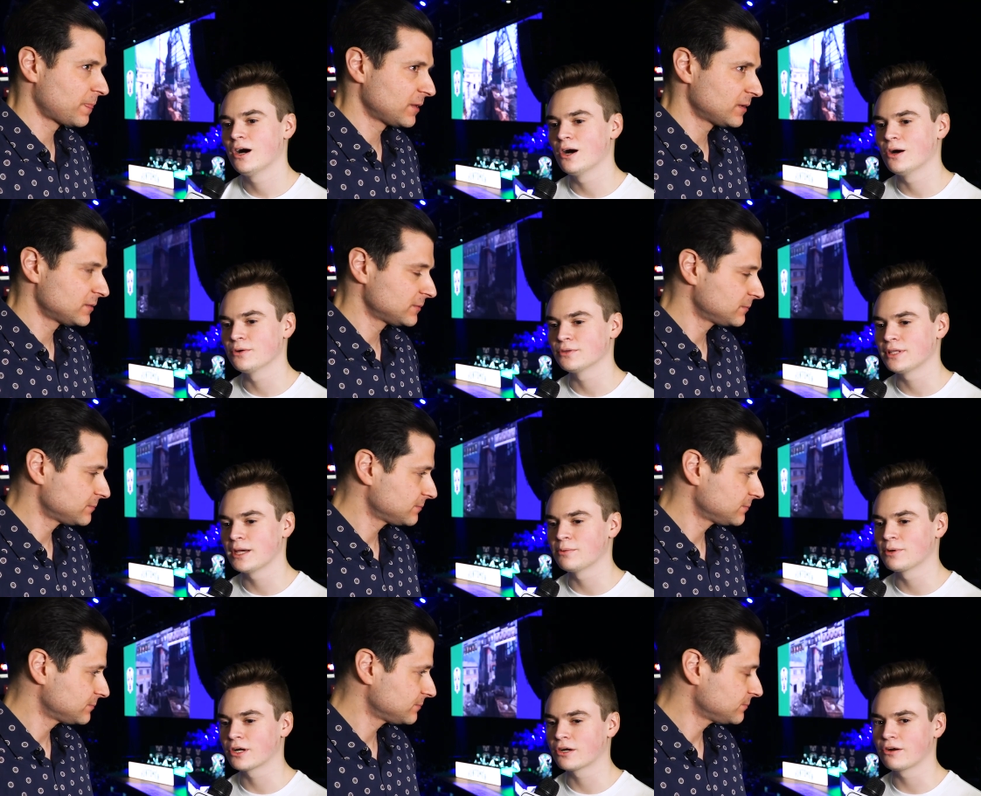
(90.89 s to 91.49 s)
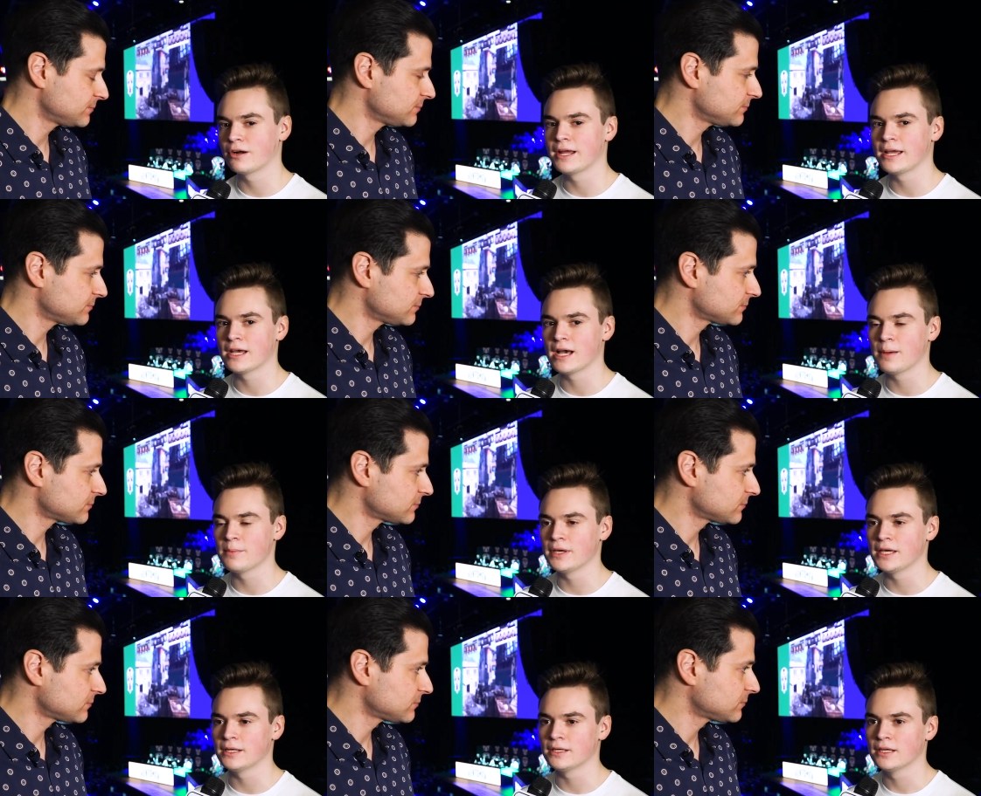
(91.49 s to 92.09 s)
Speaker 1: Oh, they were great. I
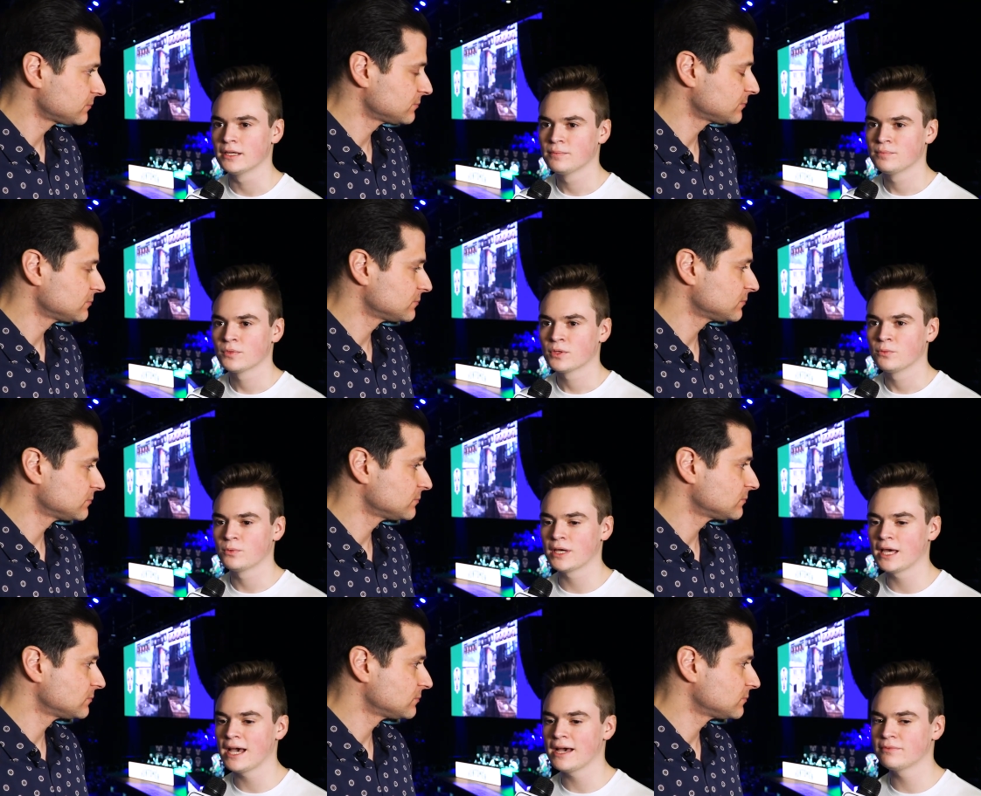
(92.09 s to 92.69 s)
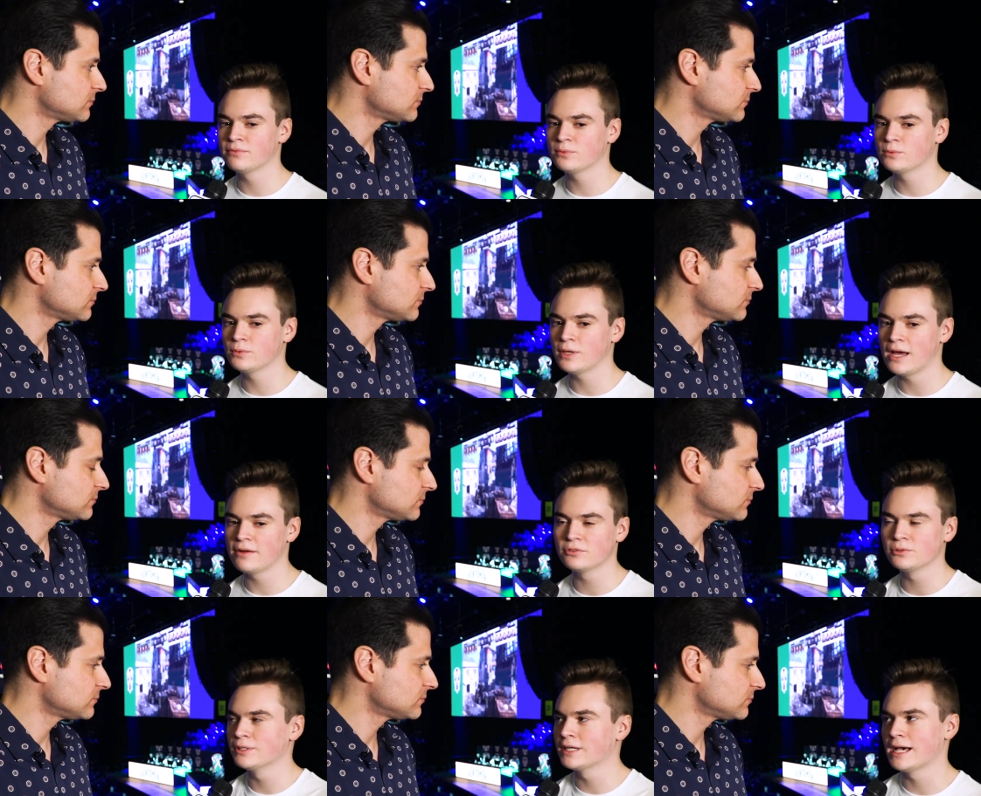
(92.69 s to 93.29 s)
mean,
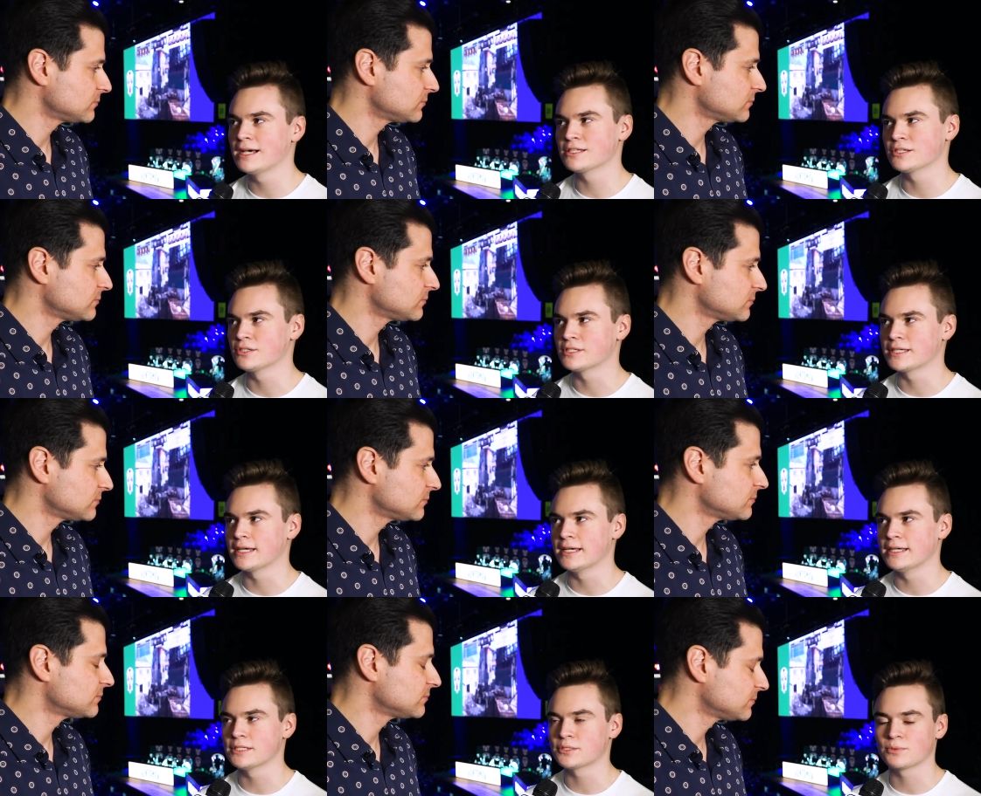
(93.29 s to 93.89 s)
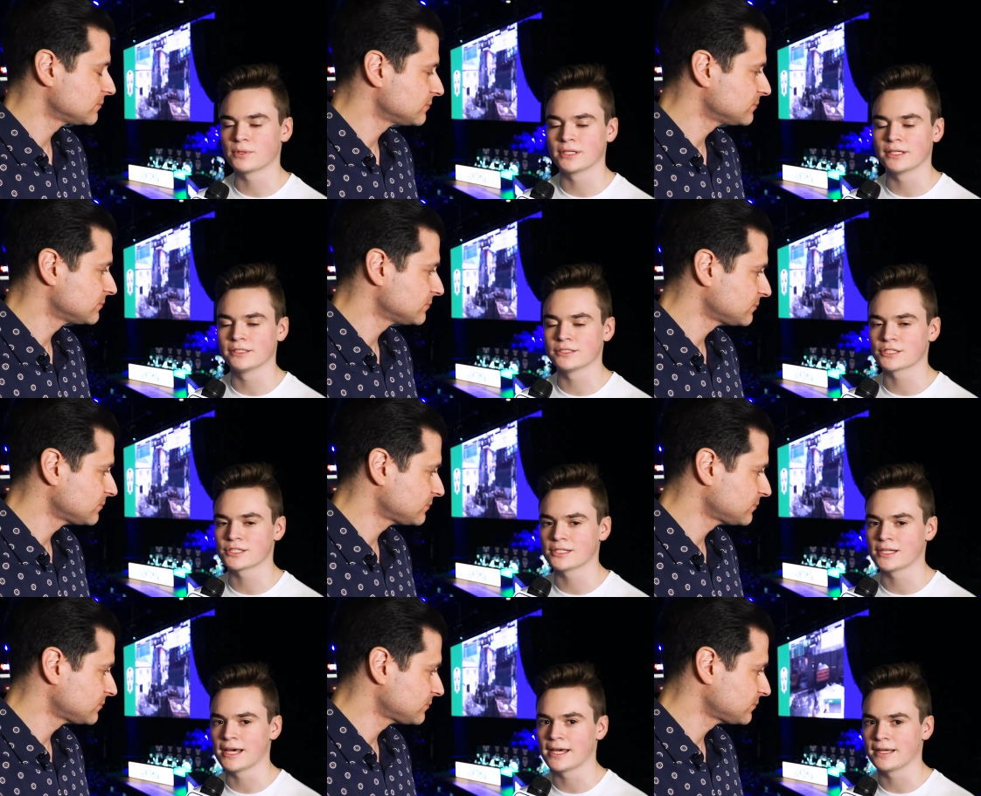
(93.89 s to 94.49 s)
everyone has those days where they're
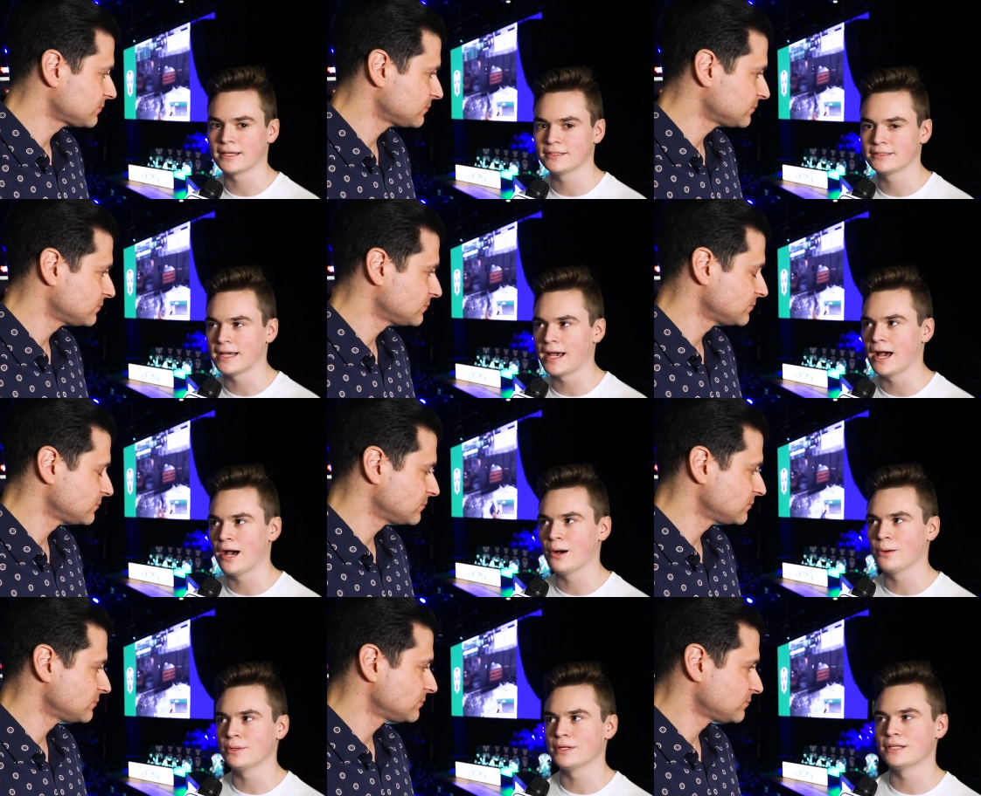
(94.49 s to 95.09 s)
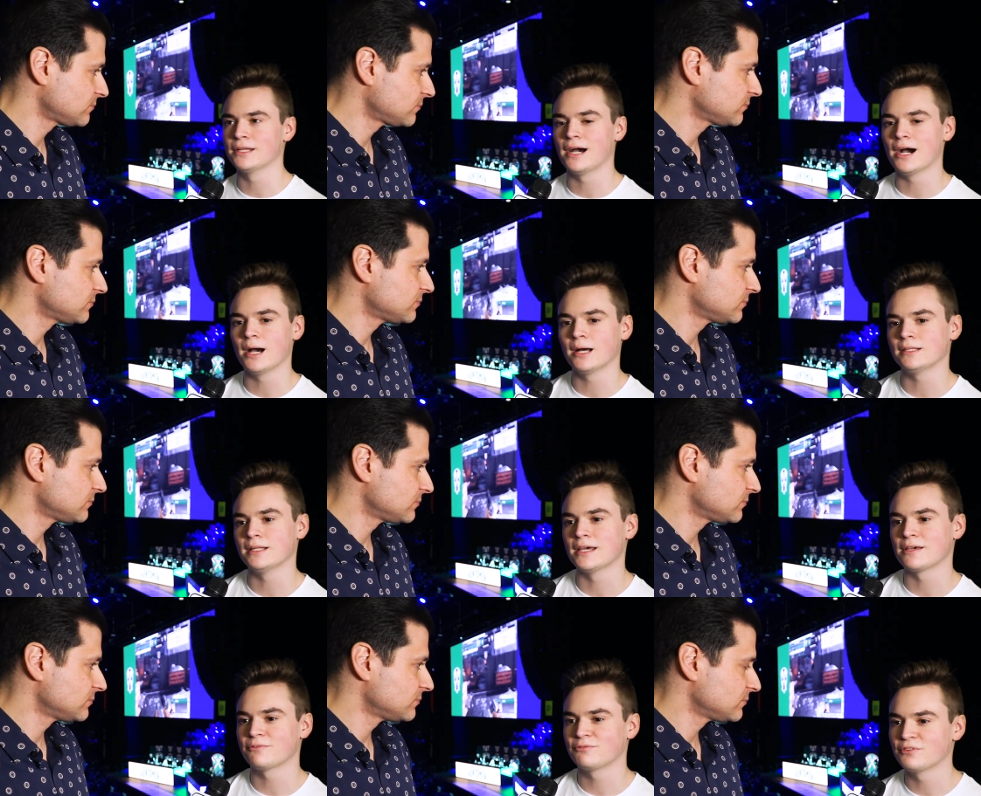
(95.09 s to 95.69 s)
just like down and not
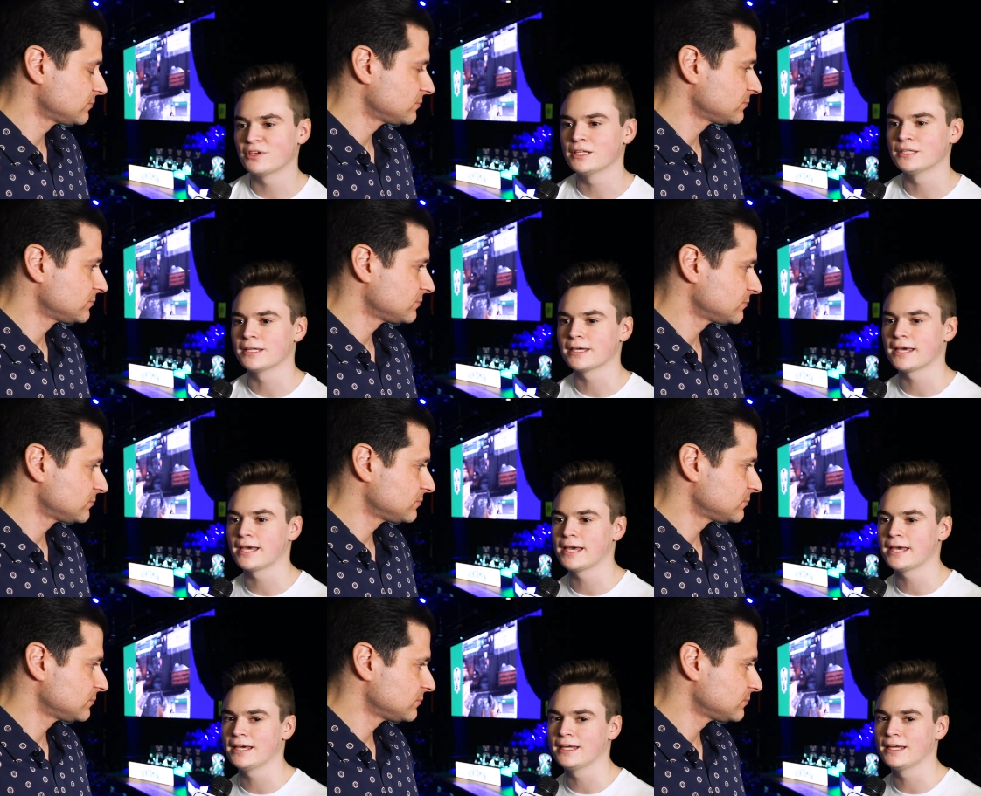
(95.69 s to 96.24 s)
like feeling it,